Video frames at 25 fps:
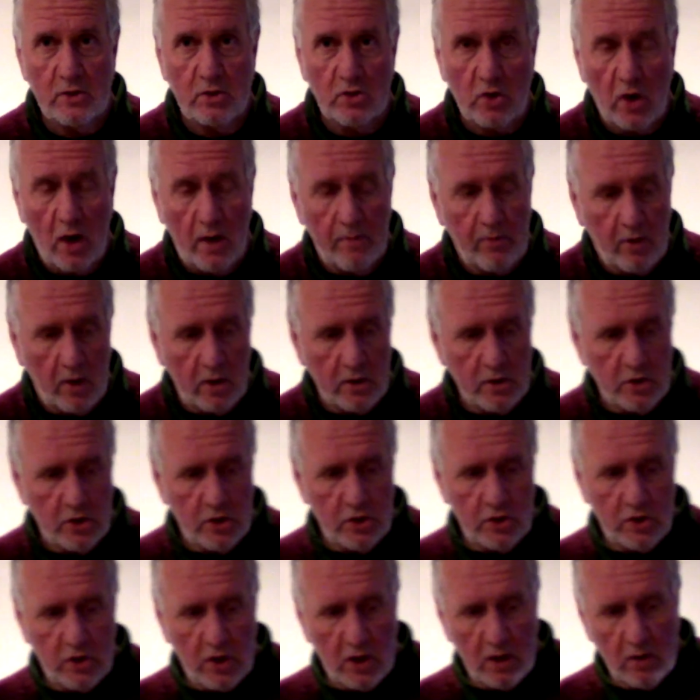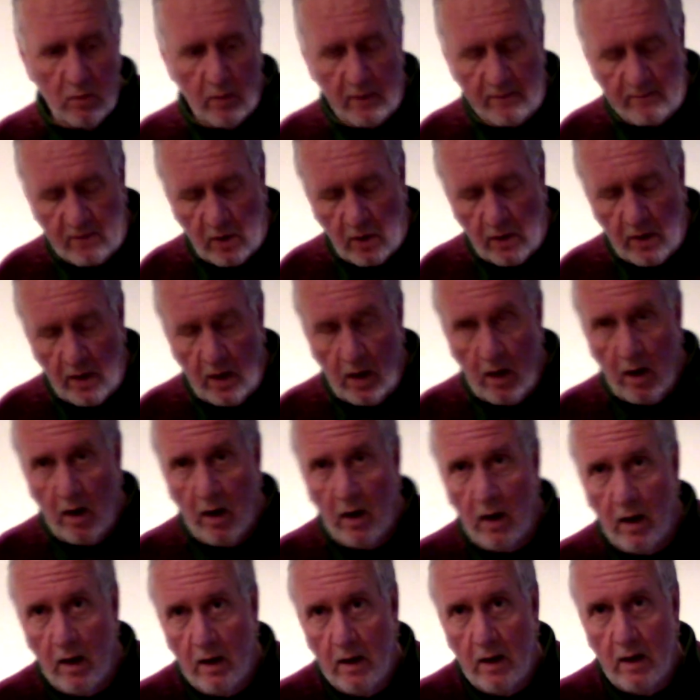dry brushed, we've got our
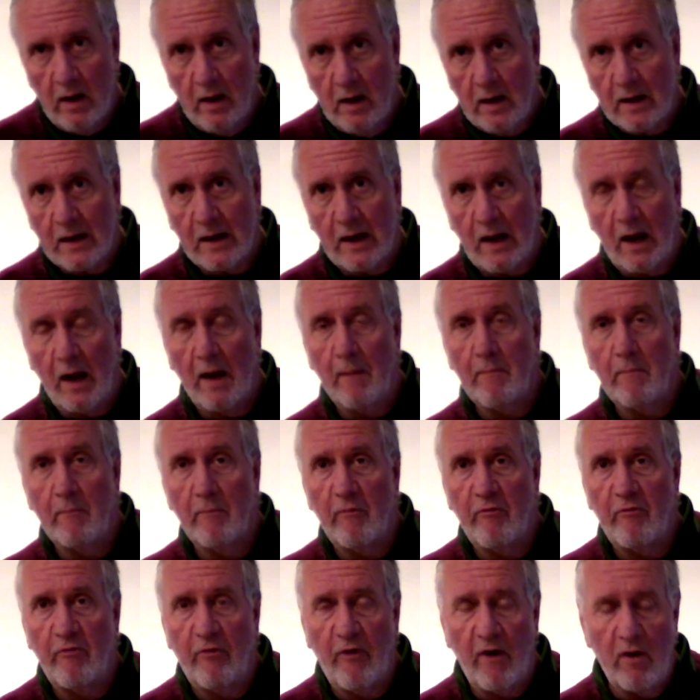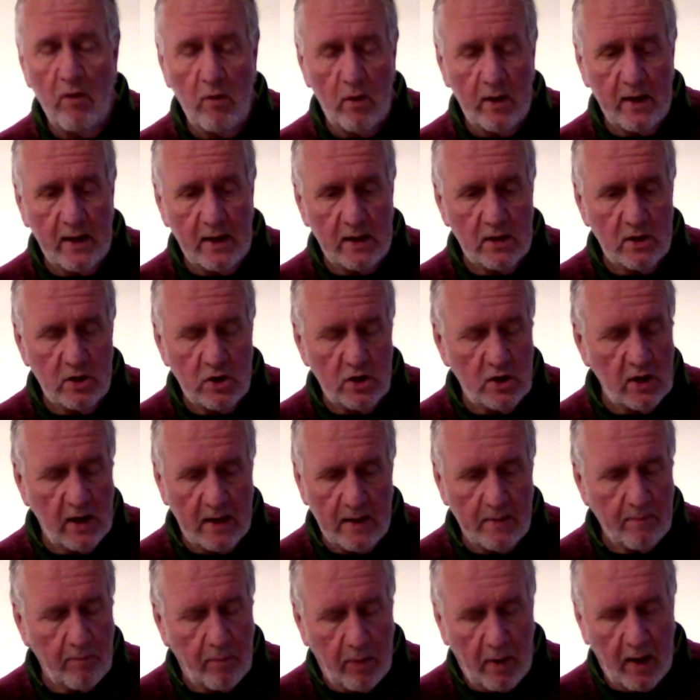clump foliage
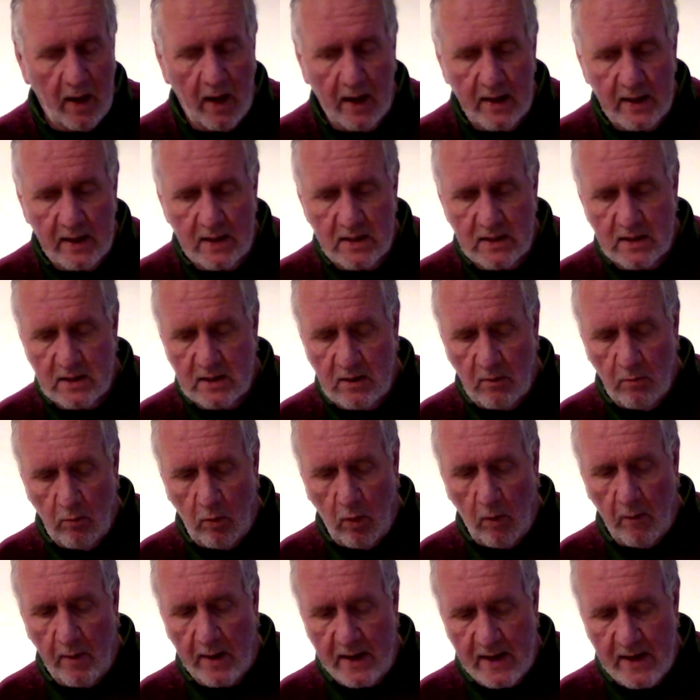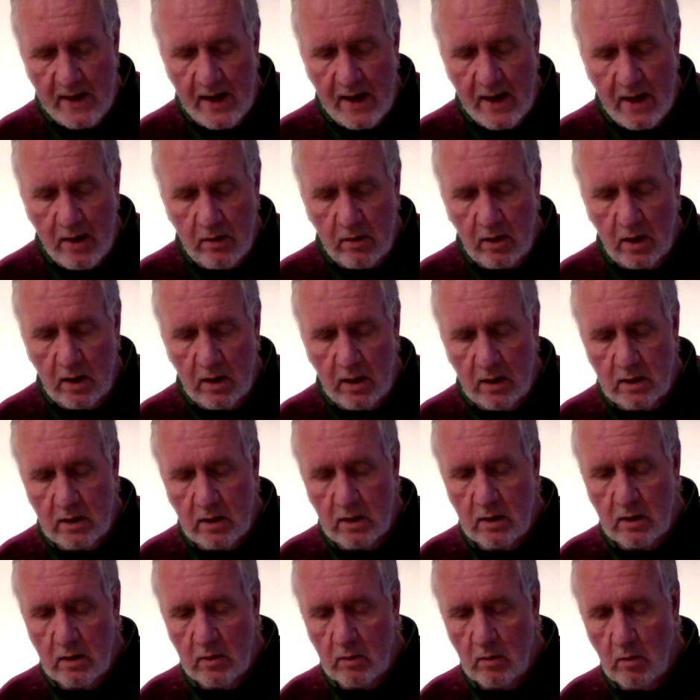in place. What we're now going to
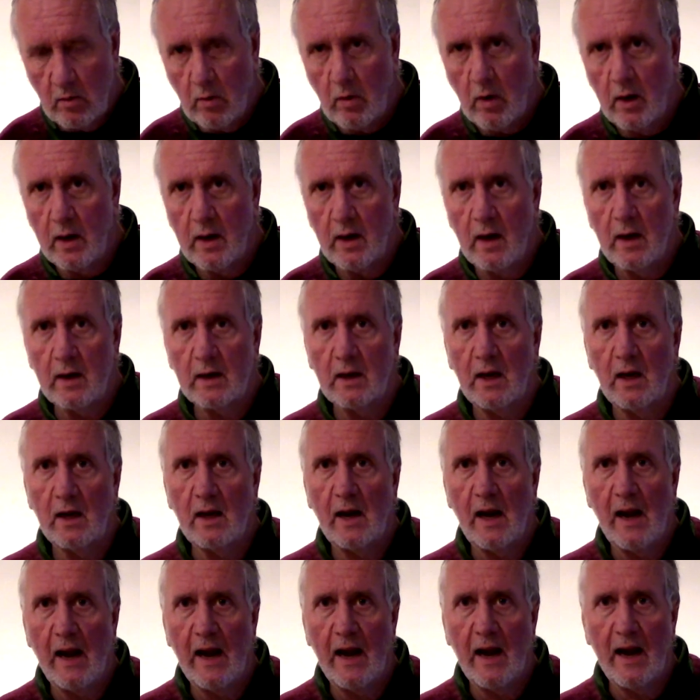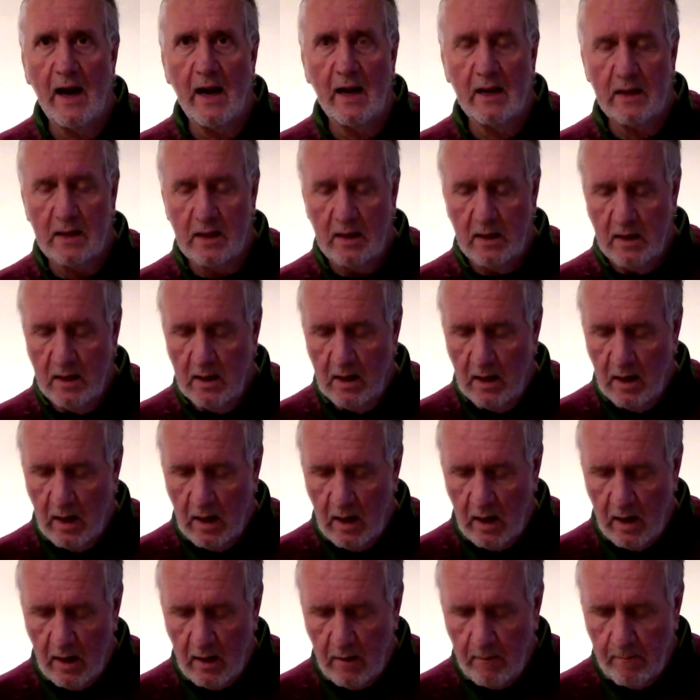do, we're going to add
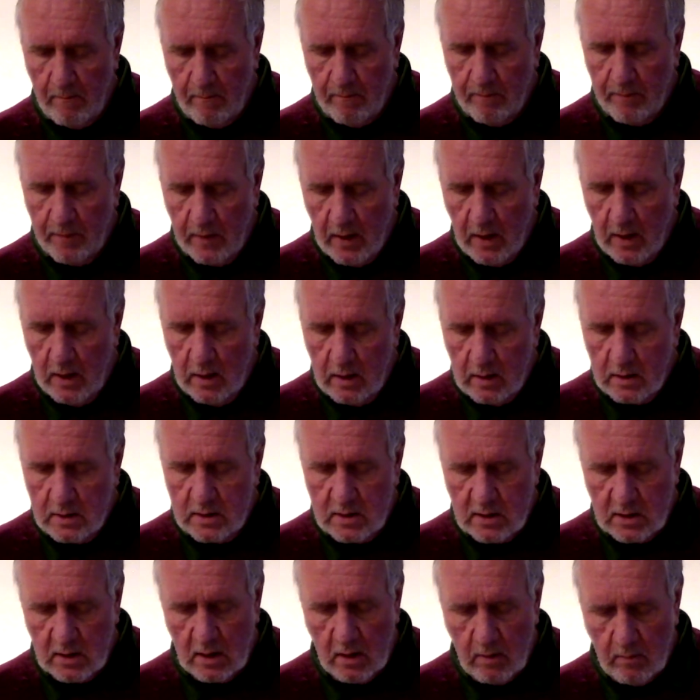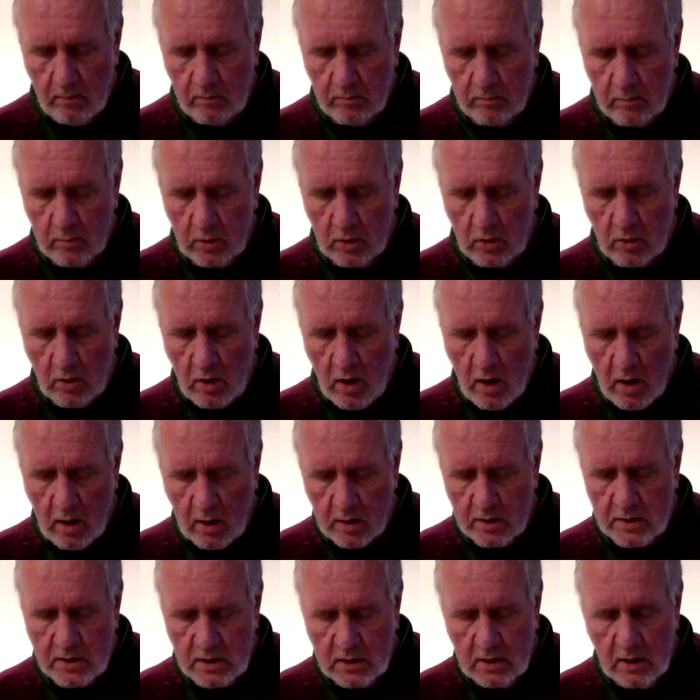some
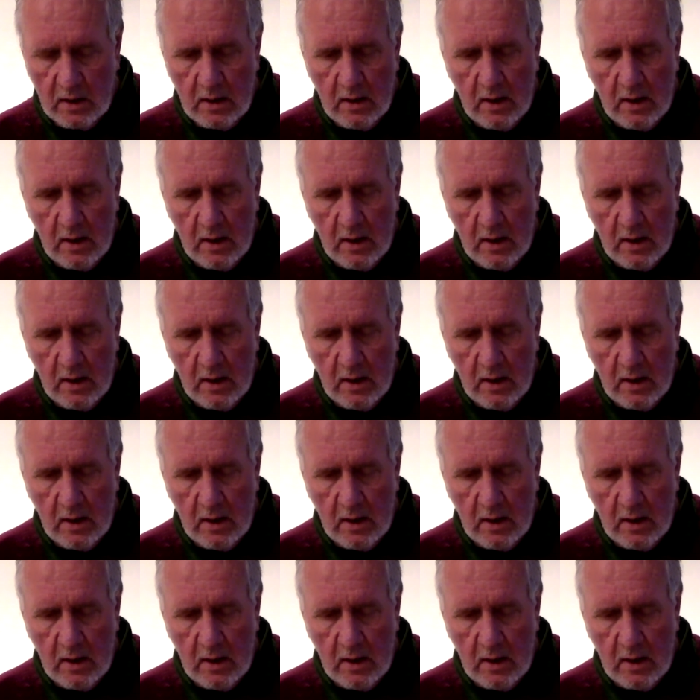grass.